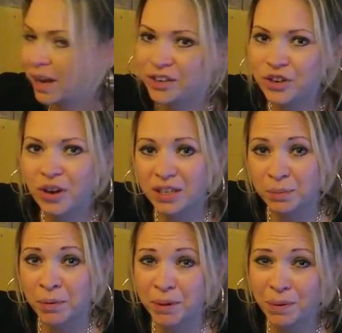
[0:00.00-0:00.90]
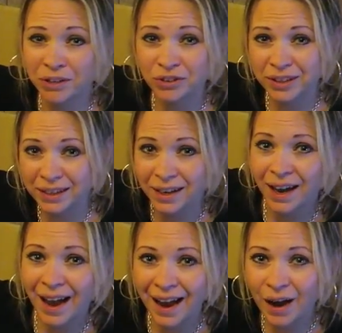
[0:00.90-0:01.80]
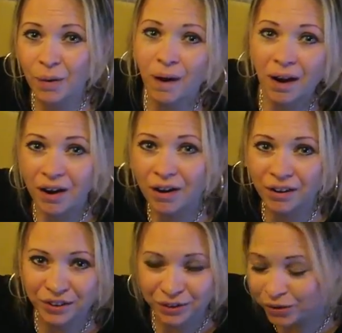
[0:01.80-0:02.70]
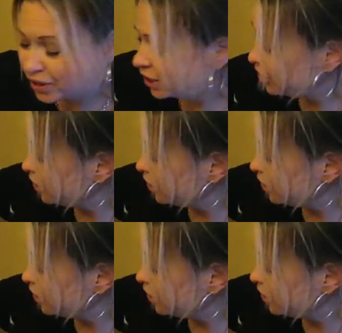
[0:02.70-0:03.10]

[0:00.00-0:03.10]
And you guys are probably wondering, how are you going to